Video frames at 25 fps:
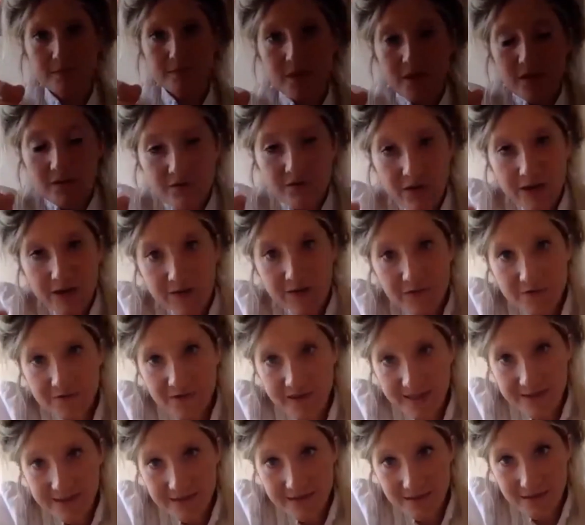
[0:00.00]
very
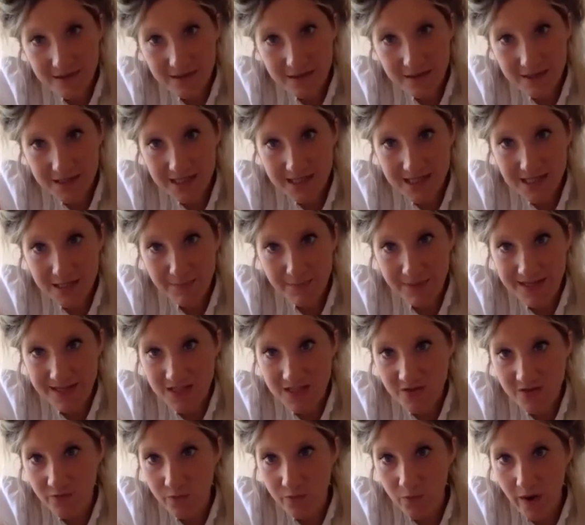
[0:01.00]
thin little bits
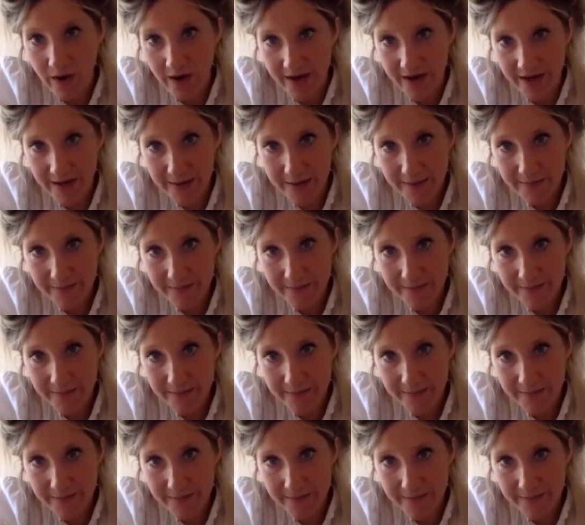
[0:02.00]
of wire,